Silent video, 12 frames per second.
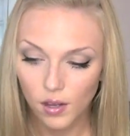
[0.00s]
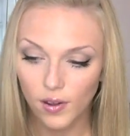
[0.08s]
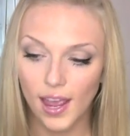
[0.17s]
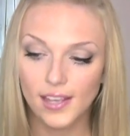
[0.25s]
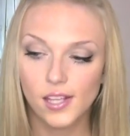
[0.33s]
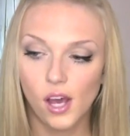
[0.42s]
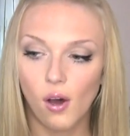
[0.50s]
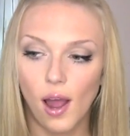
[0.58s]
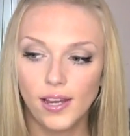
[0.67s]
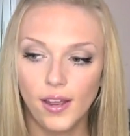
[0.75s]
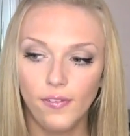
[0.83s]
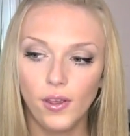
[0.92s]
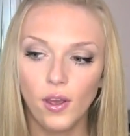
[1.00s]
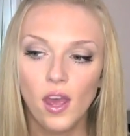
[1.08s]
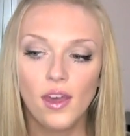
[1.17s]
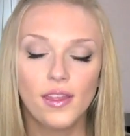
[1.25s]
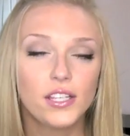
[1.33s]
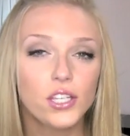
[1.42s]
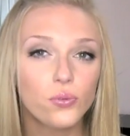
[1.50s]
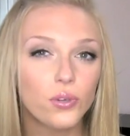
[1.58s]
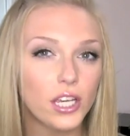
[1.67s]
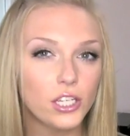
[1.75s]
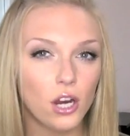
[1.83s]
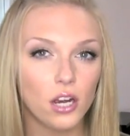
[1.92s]
Okay, so I definitely, this is
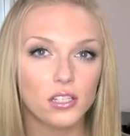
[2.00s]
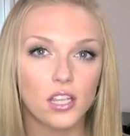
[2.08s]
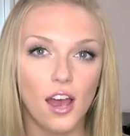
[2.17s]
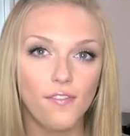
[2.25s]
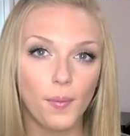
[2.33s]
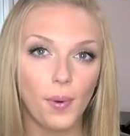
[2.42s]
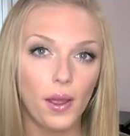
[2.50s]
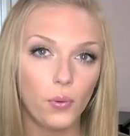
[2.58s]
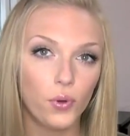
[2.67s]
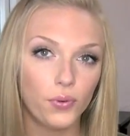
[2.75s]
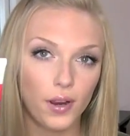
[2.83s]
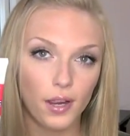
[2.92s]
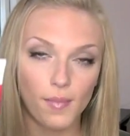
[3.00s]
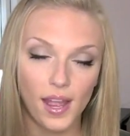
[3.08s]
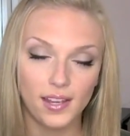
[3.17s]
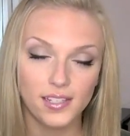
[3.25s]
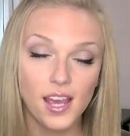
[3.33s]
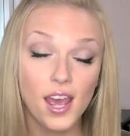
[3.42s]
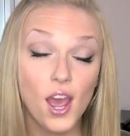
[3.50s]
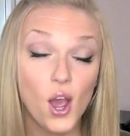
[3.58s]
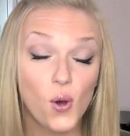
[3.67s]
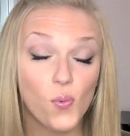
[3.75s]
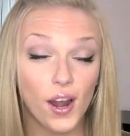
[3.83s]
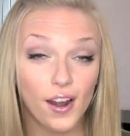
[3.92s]
really strong stuff. I probably wouldn't recommend
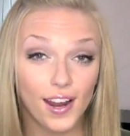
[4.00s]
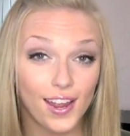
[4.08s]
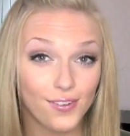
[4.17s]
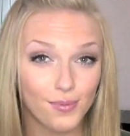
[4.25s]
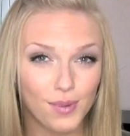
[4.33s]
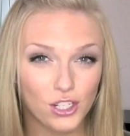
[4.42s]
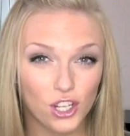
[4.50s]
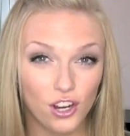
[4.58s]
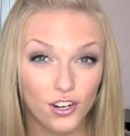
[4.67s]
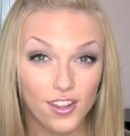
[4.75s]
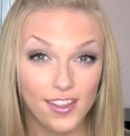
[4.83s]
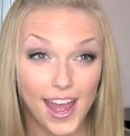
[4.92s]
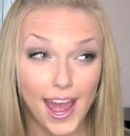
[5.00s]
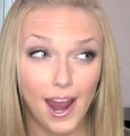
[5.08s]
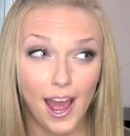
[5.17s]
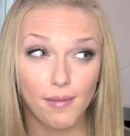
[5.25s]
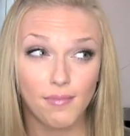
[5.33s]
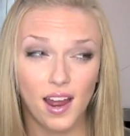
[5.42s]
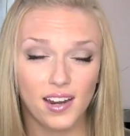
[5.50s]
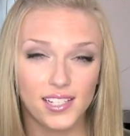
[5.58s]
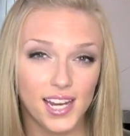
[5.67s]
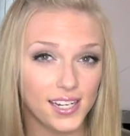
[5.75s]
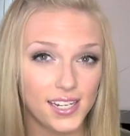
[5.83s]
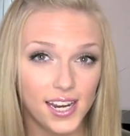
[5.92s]
wearing it for much longer than that. I'm not
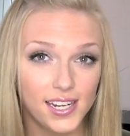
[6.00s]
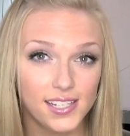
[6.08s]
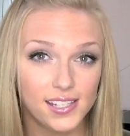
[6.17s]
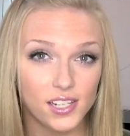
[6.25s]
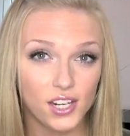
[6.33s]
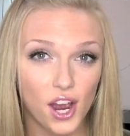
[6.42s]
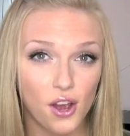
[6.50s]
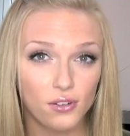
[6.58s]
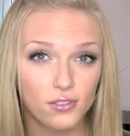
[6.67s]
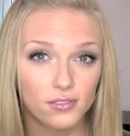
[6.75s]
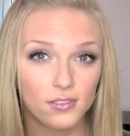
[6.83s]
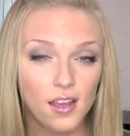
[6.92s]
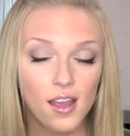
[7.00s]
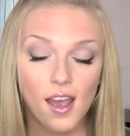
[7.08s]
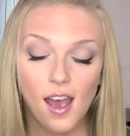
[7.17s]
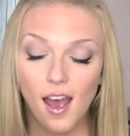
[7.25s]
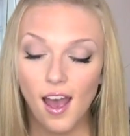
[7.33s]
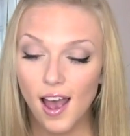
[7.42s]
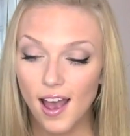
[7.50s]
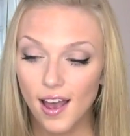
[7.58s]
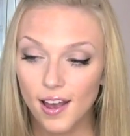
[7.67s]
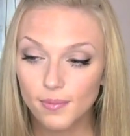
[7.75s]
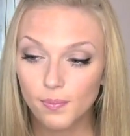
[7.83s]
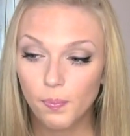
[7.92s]
a dentist, you know,
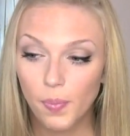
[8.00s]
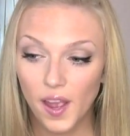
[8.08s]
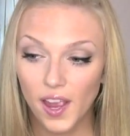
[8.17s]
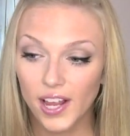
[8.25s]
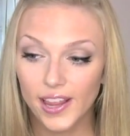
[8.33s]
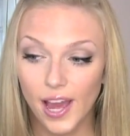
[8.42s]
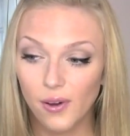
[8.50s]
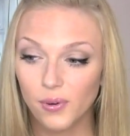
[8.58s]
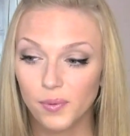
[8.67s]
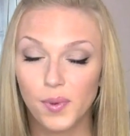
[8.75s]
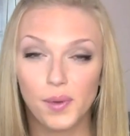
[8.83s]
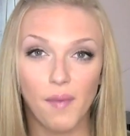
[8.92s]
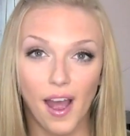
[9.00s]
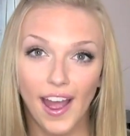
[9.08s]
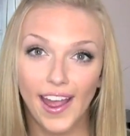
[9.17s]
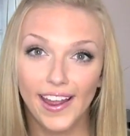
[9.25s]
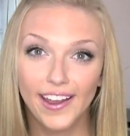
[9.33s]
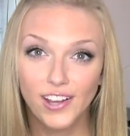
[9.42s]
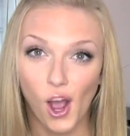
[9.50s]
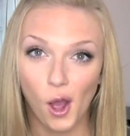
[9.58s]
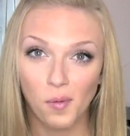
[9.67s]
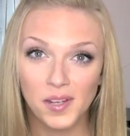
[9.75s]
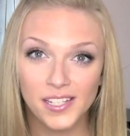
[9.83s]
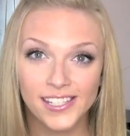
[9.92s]
um, but that would be my
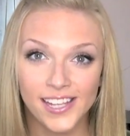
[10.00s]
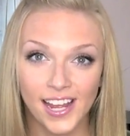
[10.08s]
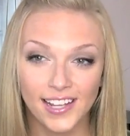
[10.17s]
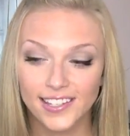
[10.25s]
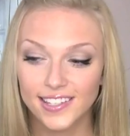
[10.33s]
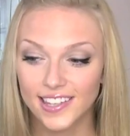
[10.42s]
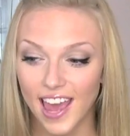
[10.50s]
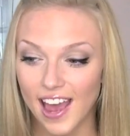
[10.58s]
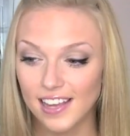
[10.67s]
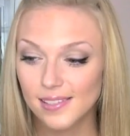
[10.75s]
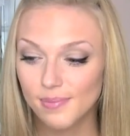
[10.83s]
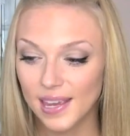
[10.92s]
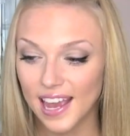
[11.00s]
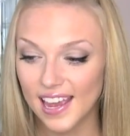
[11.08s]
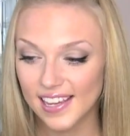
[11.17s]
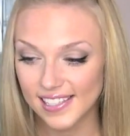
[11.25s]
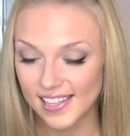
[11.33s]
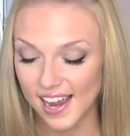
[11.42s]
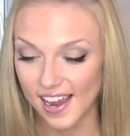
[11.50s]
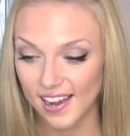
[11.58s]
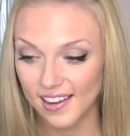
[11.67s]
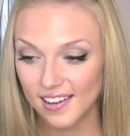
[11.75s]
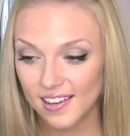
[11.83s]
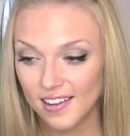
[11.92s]
common sense guess because
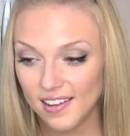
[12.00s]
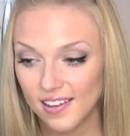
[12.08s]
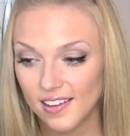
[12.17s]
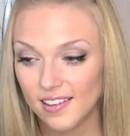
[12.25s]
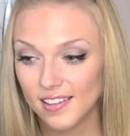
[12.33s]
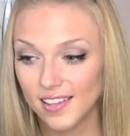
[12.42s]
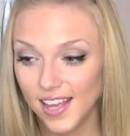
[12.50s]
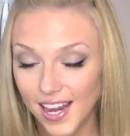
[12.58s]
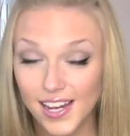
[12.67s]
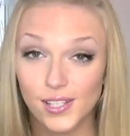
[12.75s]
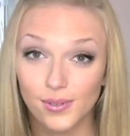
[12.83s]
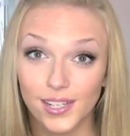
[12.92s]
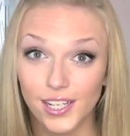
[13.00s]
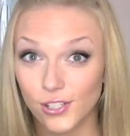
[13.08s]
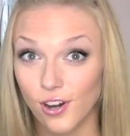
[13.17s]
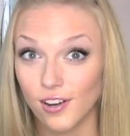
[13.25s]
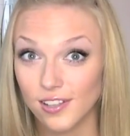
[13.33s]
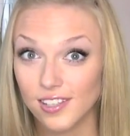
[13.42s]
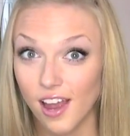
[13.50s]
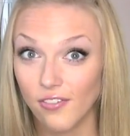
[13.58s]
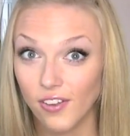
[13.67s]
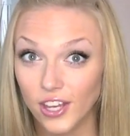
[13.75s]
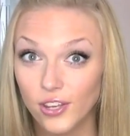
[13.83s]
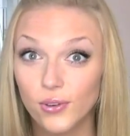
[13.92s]
uh, it is really strong
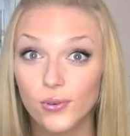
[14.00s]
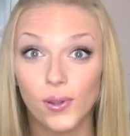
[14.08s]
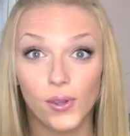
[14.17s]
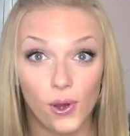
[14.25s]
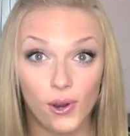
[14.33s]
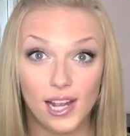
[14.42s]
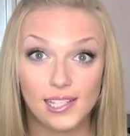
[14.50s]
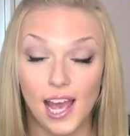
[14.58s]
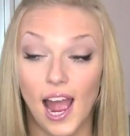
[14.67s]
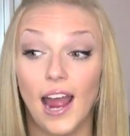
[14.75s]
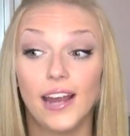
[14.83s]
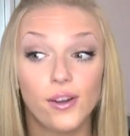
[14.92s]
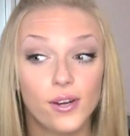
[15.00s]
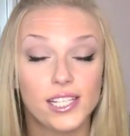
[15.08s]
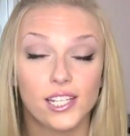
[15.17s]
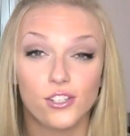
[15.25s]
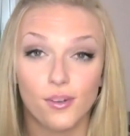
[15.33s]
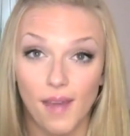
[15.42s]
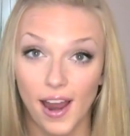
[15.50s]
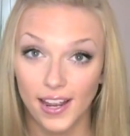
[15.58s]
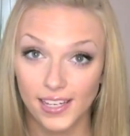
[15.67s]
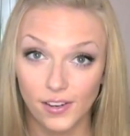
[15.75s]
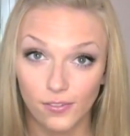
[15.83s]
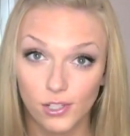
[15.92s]
stuff. Like you will notice, I noticed a
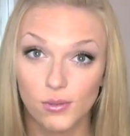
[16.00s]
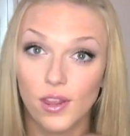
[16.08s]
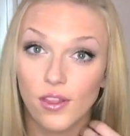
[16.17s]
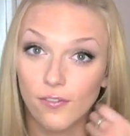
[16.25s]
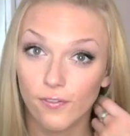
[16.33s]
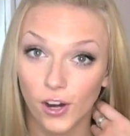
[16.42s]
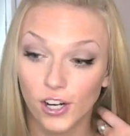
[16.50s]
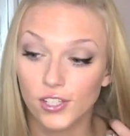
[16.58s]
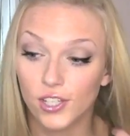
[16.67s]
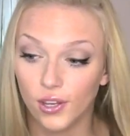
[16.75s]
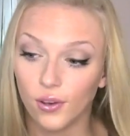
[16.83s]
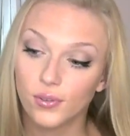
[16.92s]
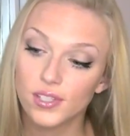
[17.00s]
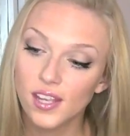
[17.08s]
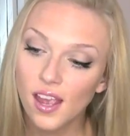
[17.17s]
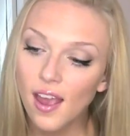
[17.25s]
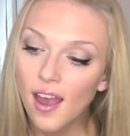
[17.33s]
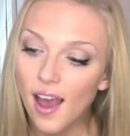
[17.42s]
dramatic difference than the first use.